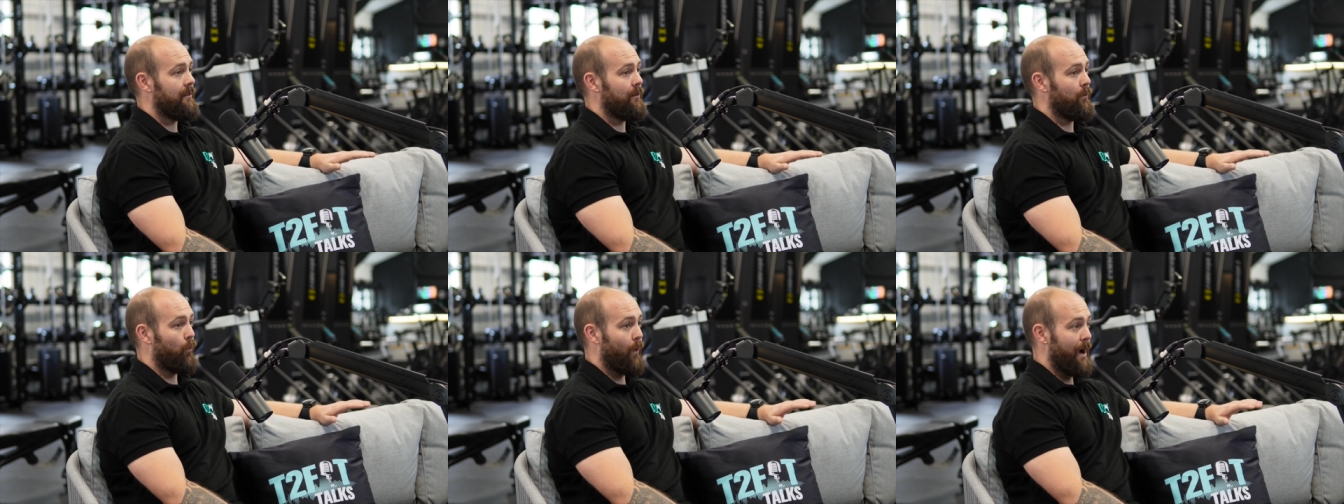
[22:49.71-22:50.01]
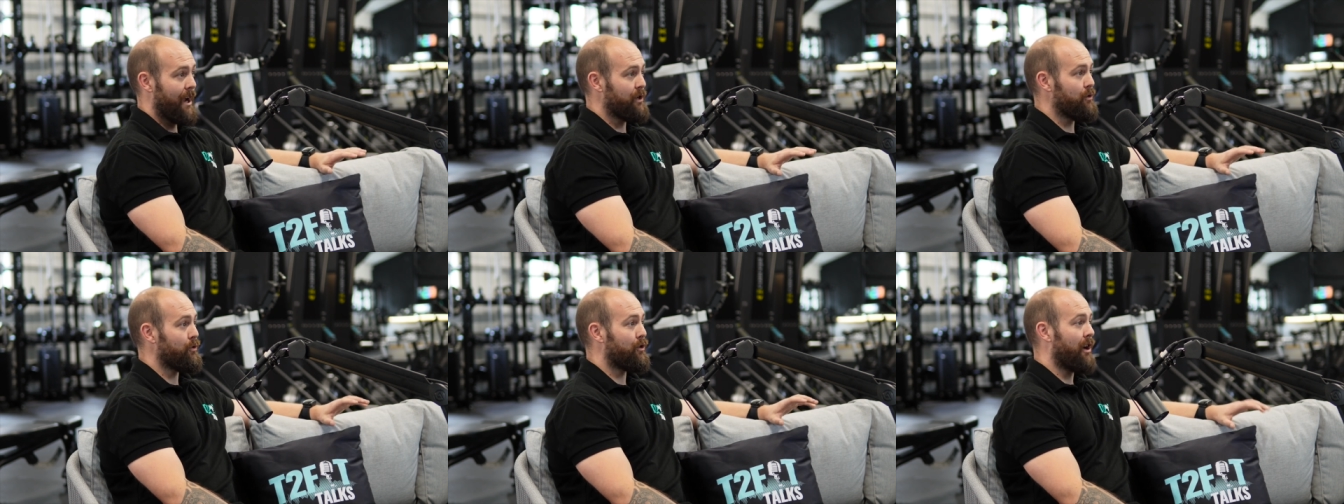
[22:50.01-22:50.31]

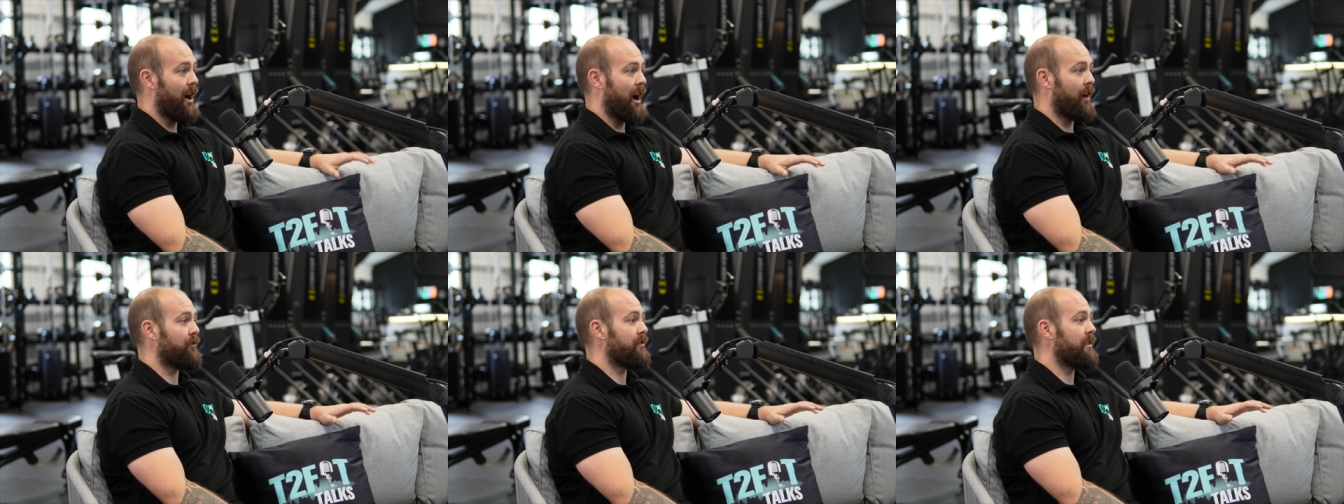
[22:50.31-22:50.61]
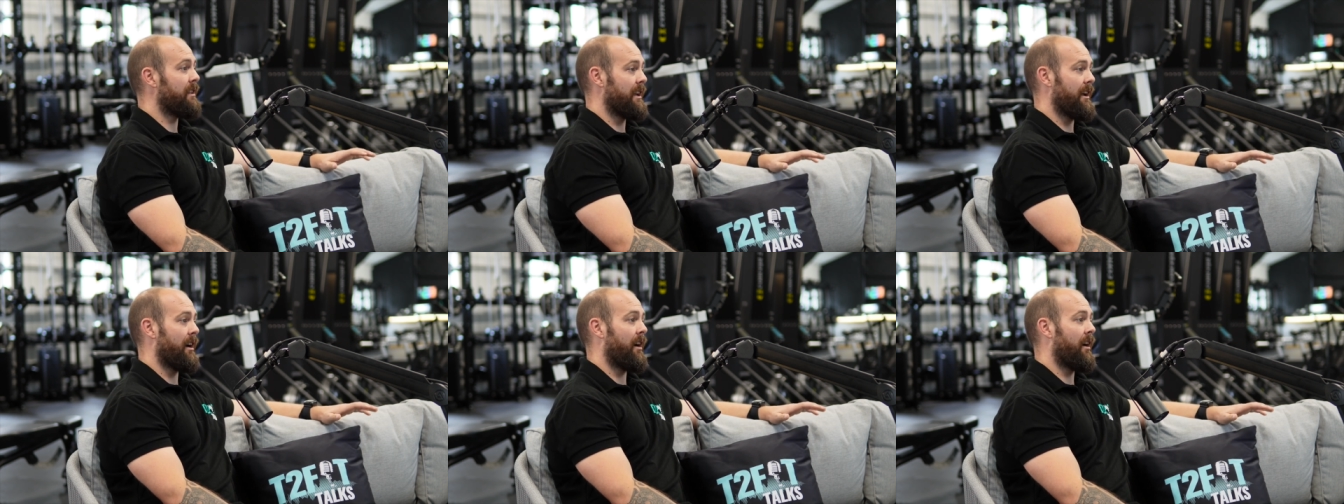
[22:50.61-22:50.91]
you
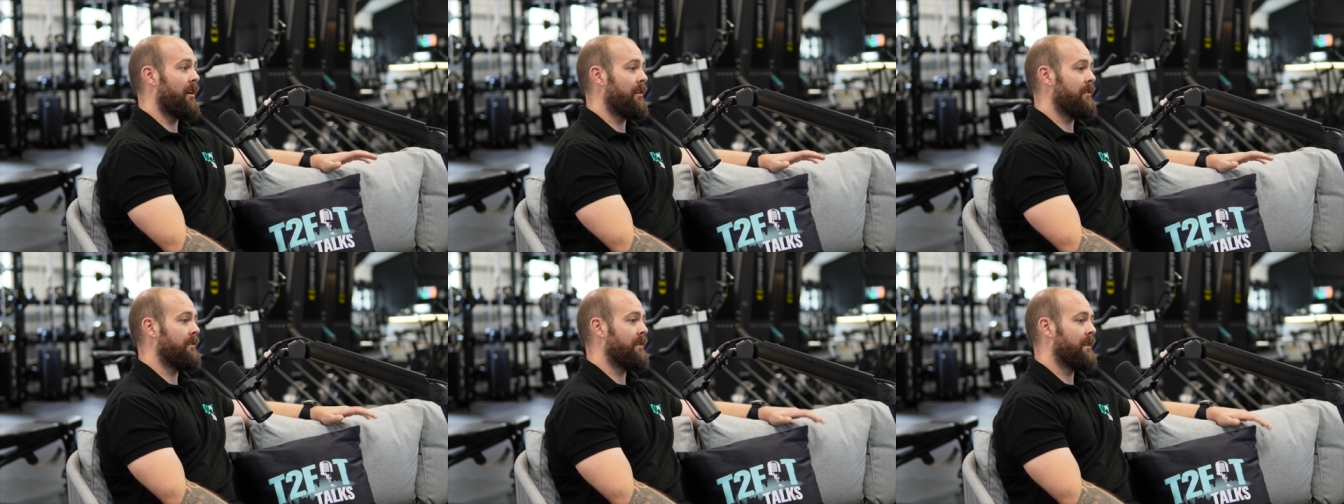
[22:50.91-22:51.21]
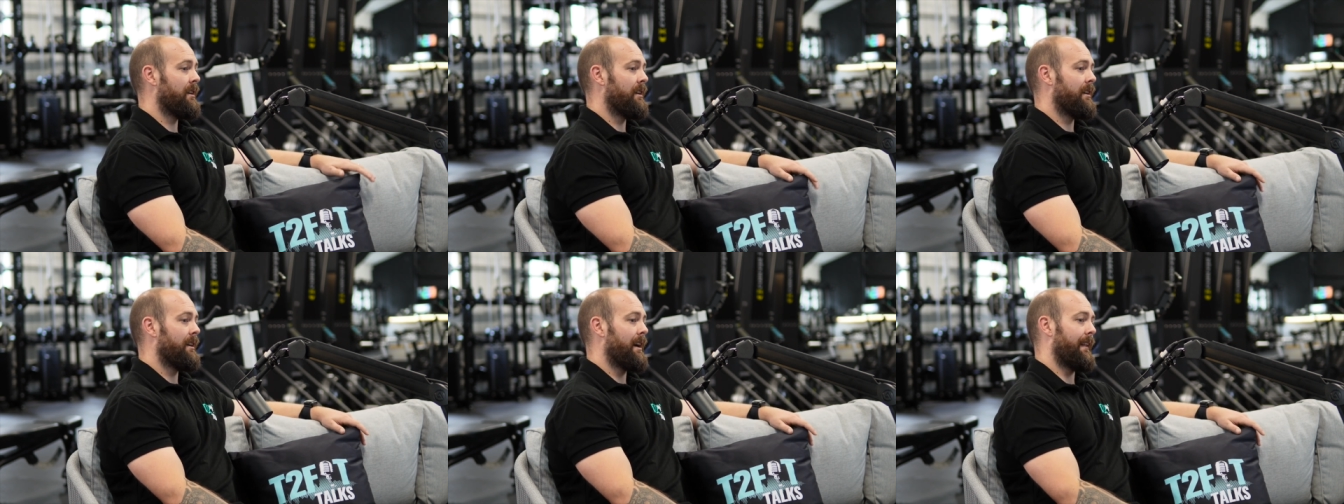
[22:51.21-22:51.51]
currently are.
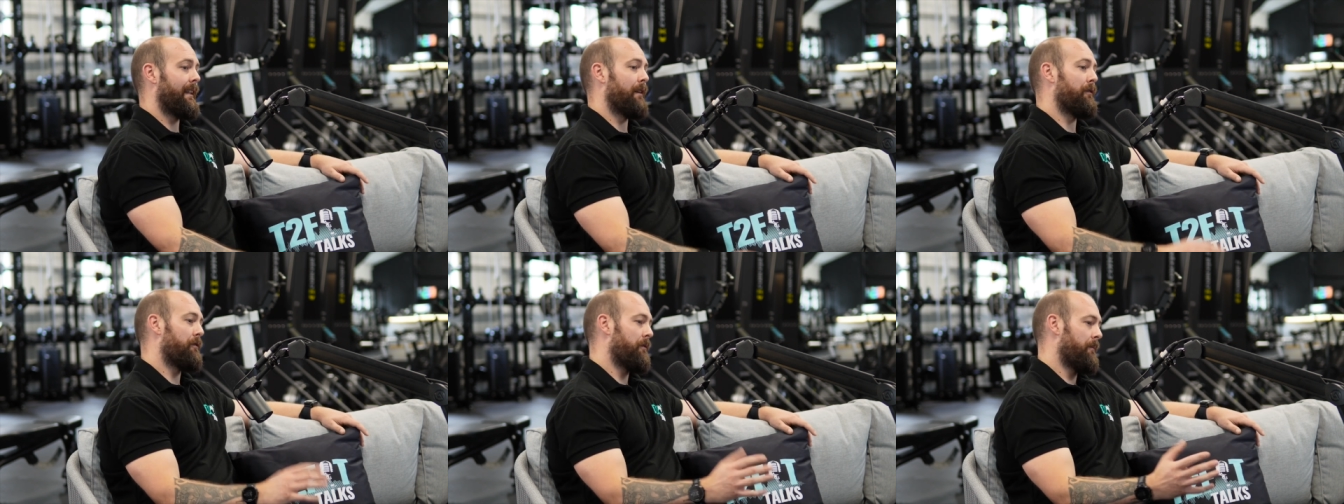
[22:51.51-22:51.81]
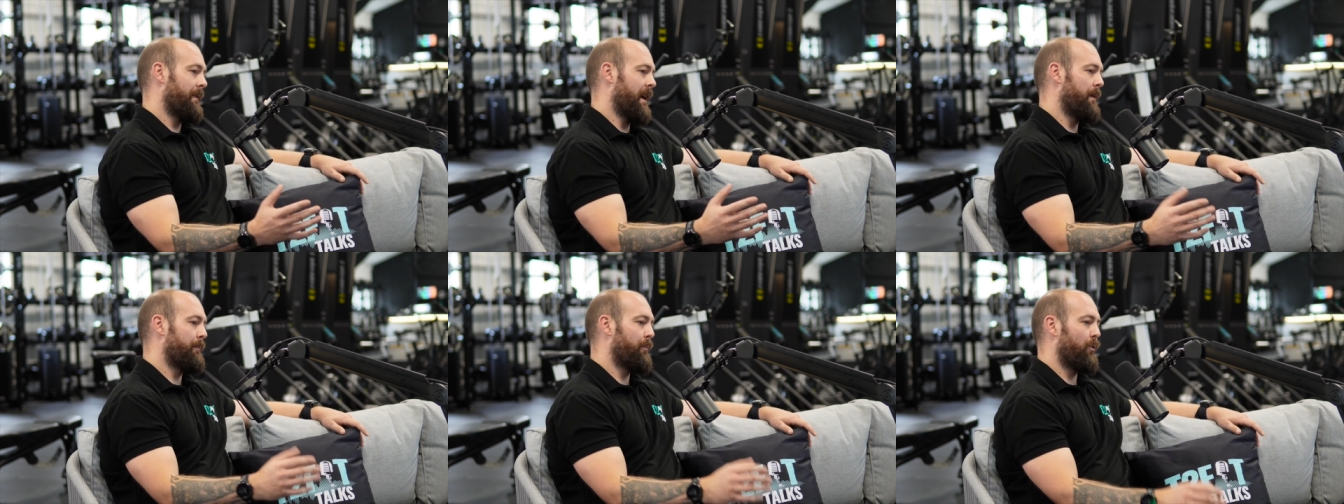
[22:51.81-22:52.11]
And then from
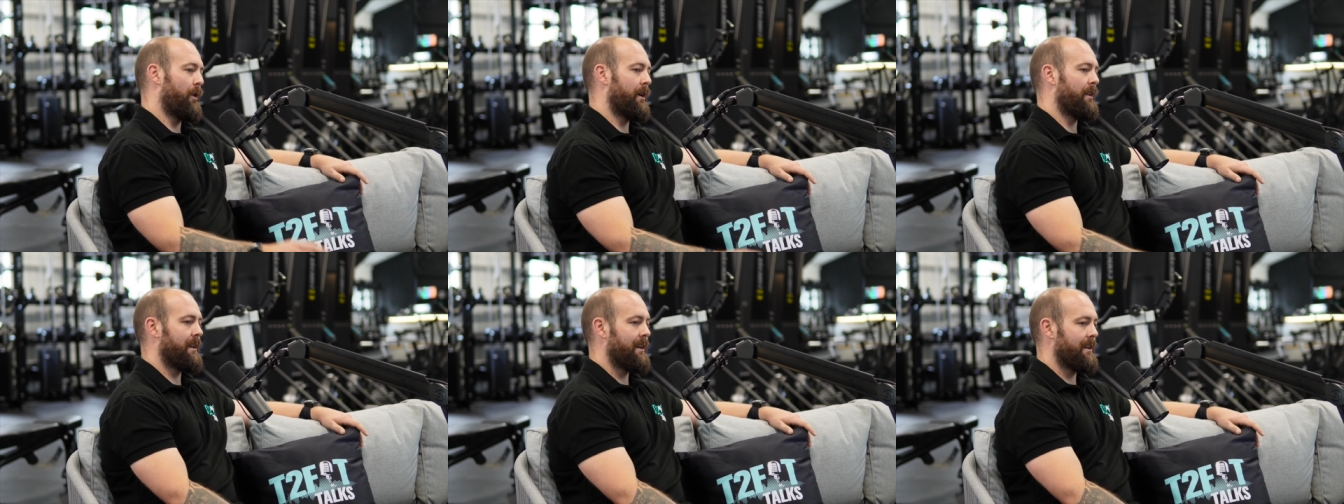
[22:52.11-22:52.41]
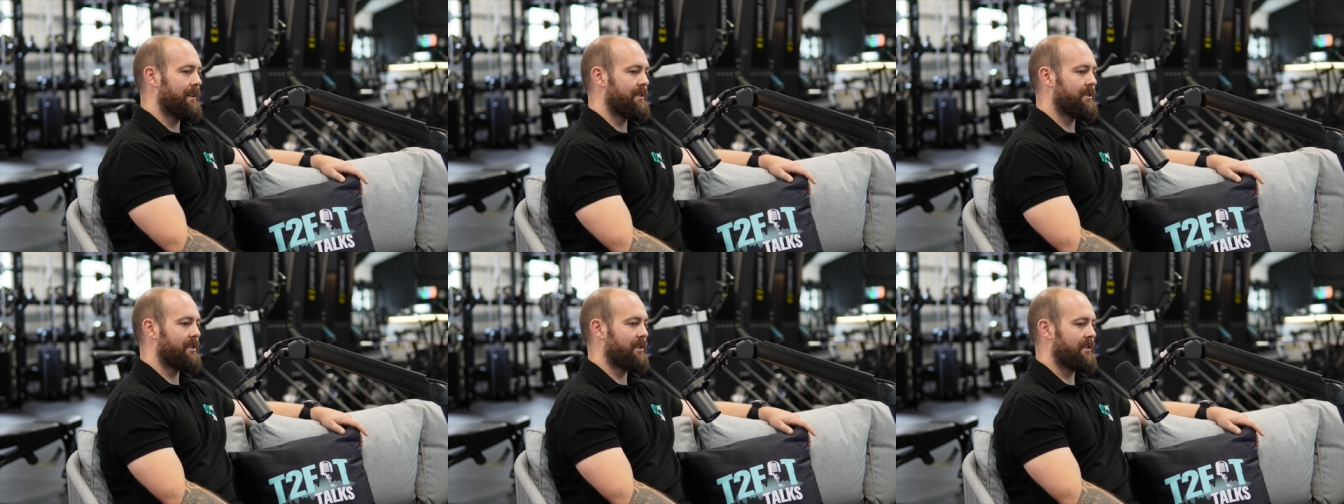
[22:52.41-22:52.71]
that point,
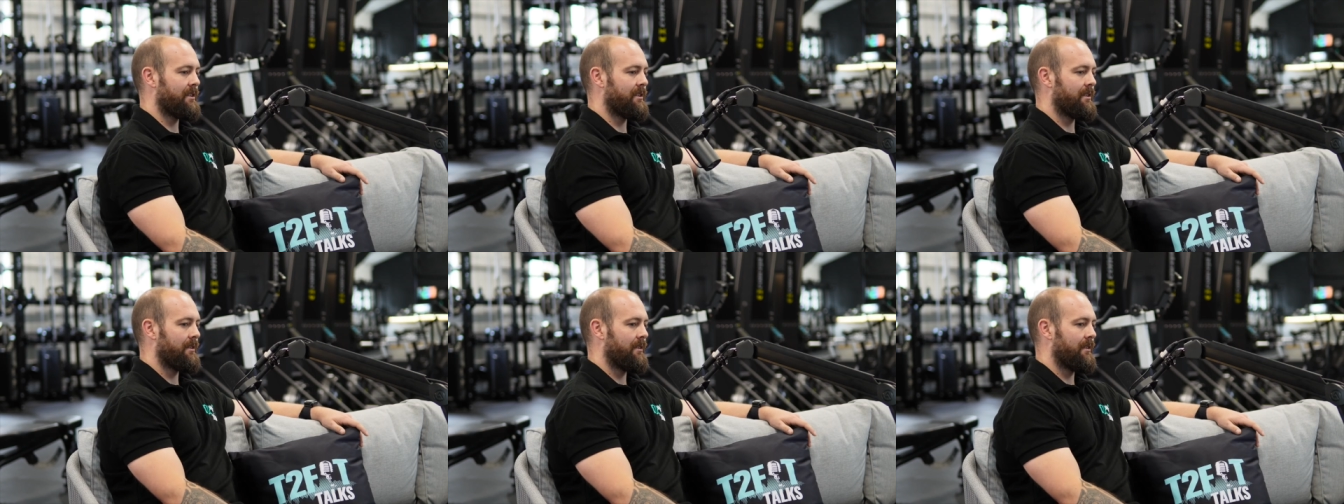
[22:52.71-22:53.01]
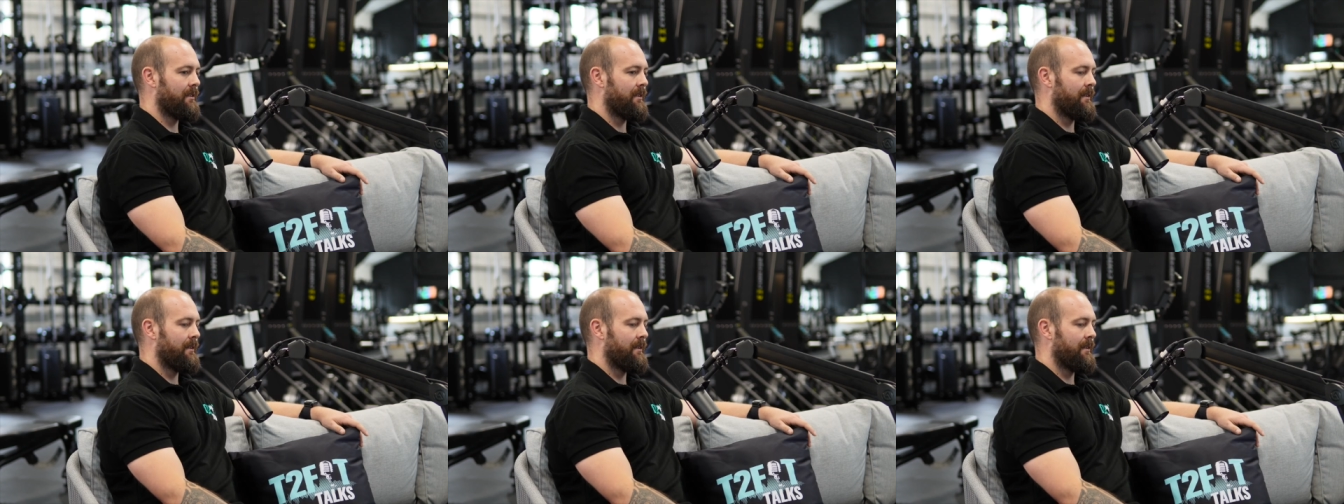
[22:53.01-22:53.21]
it's just